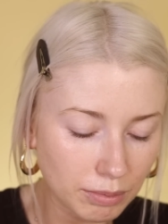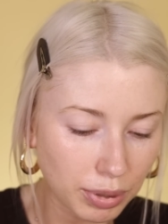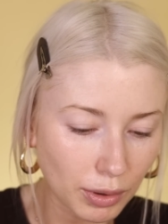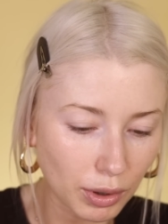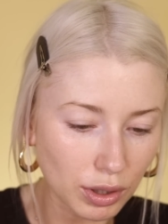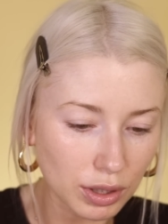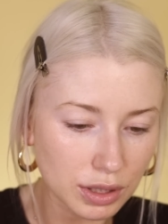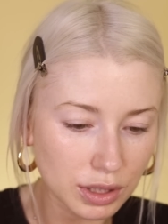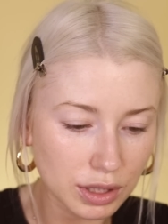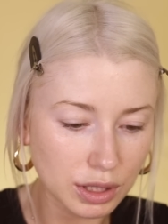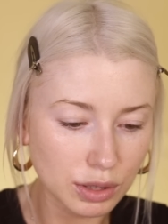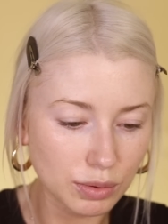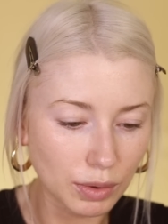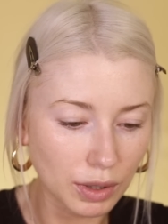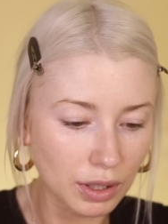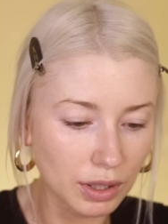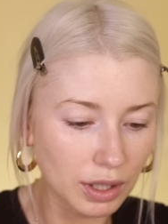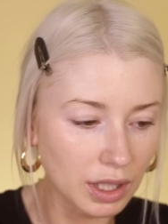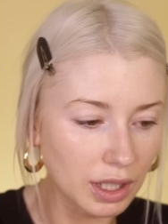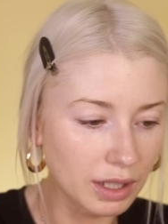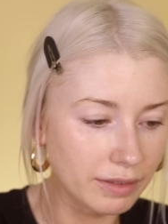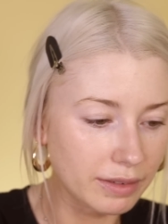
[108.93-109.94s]
but we're
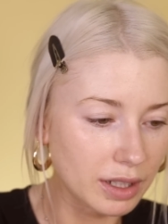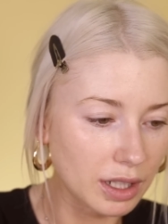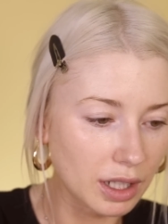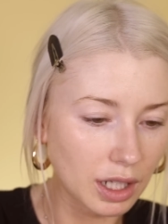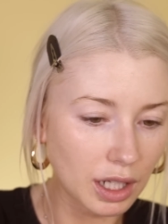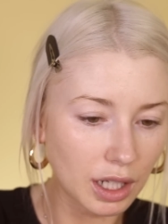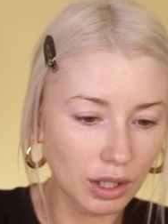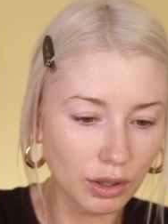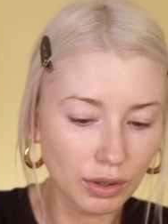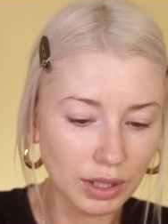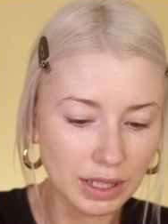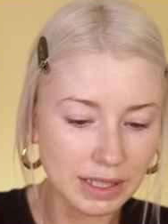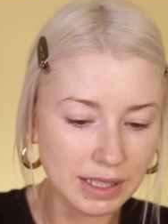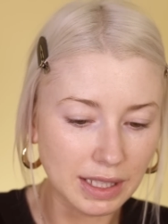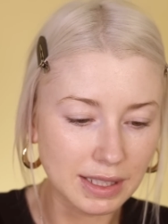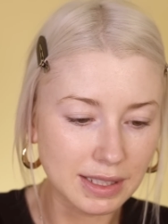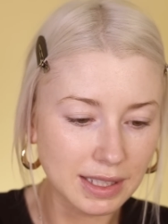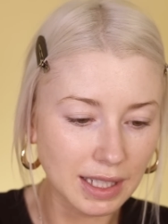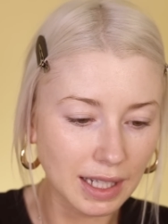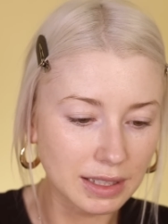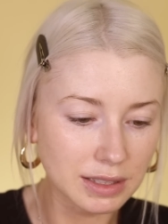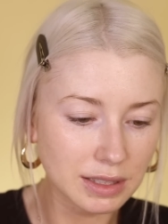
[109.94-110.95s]
going to give it a go, because they
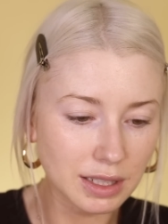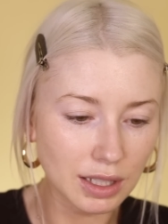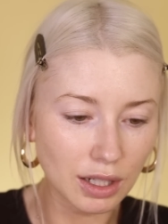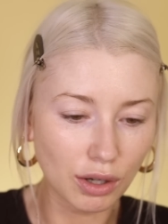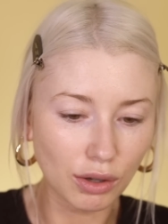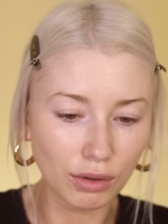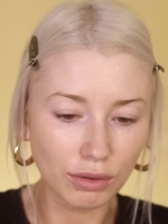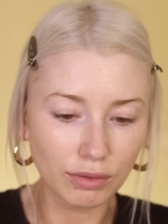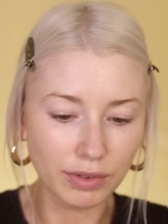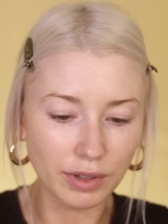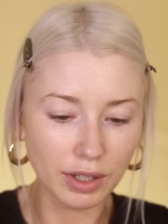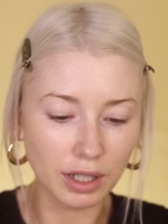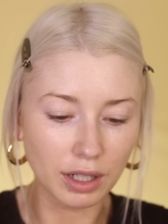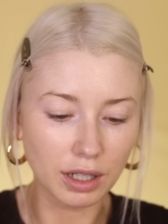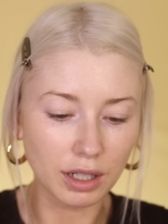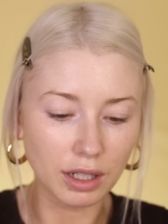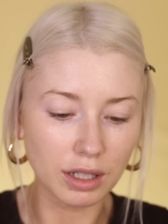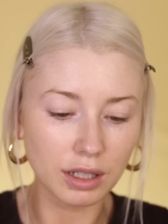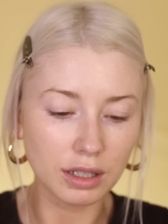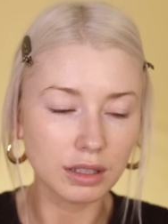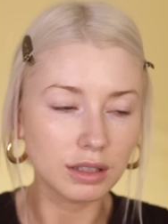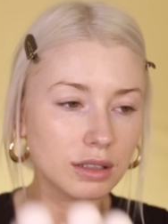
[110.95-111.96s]
sent
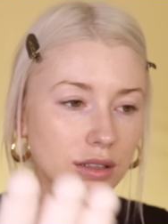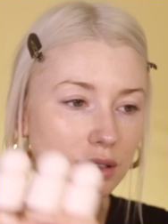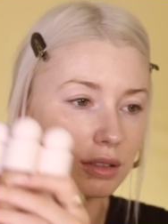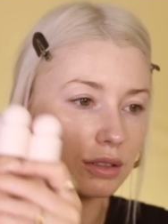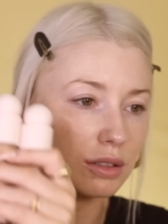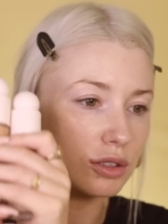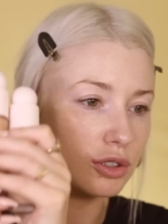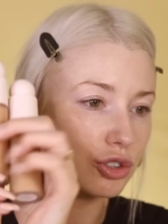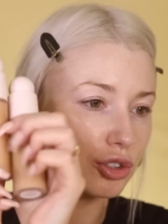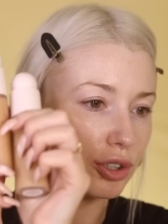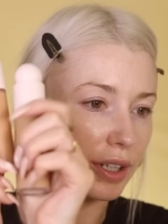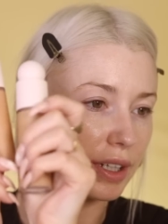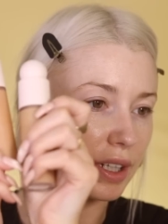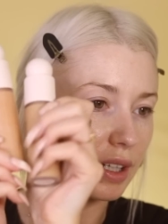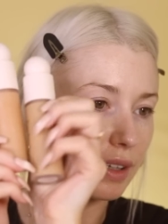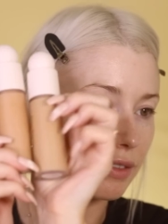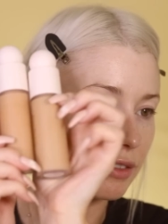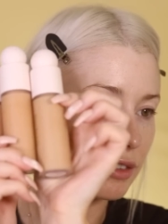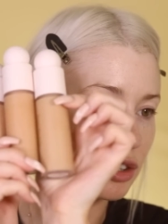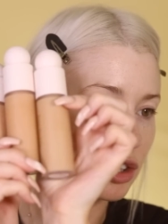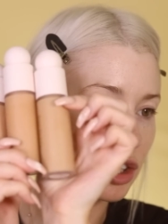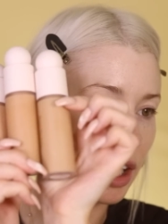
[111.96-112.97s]
over 3
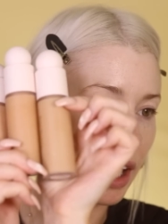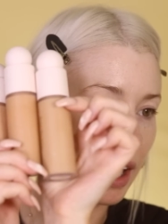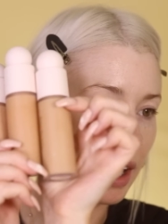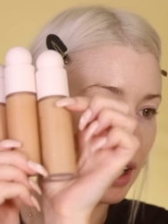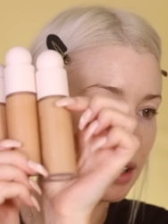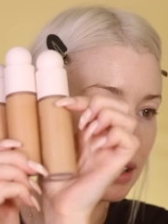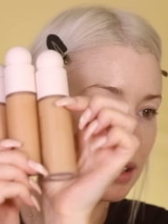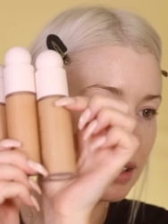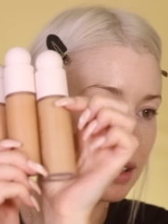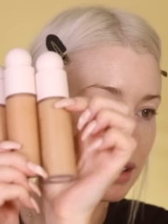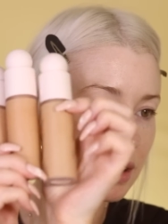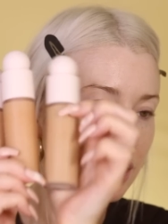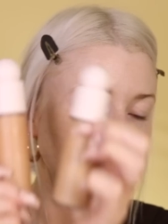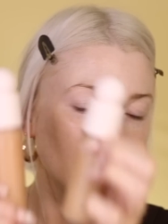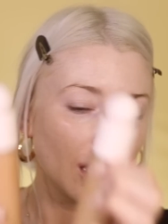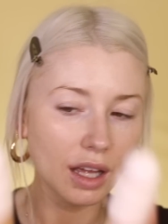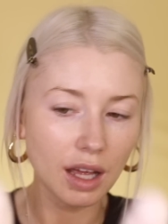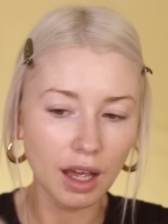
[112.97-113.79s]
different shades.